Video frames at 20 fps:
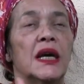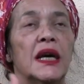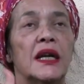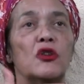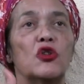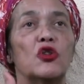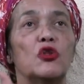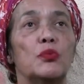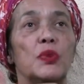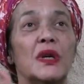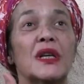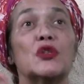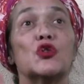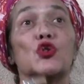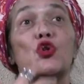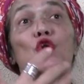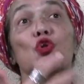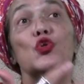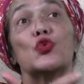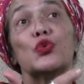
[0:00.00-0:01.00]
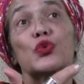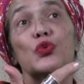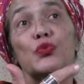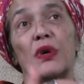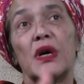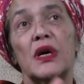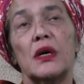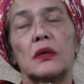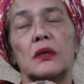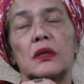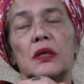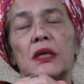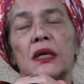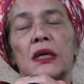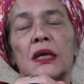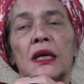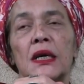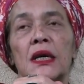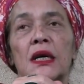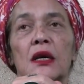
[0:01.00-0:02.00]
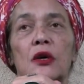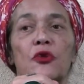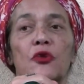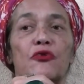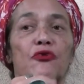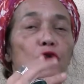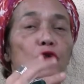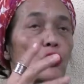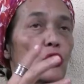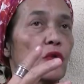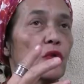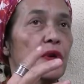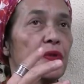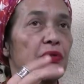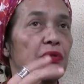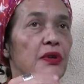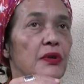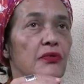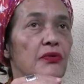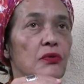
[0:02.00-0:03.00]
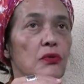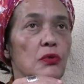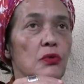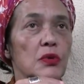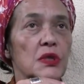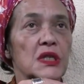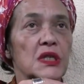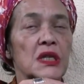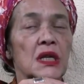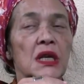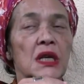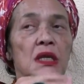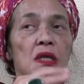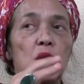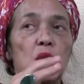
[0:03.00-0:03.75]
and not being told about photography, of course.